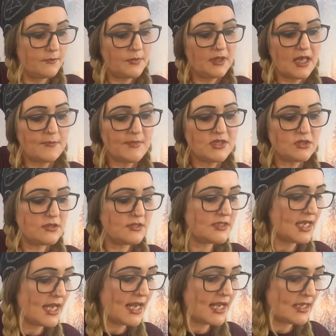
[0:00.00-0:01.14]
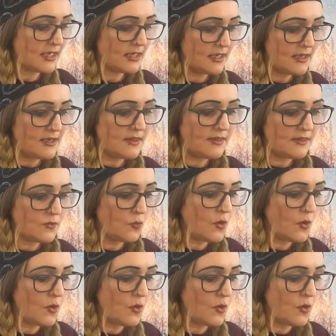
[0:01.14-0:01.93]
But let me just take the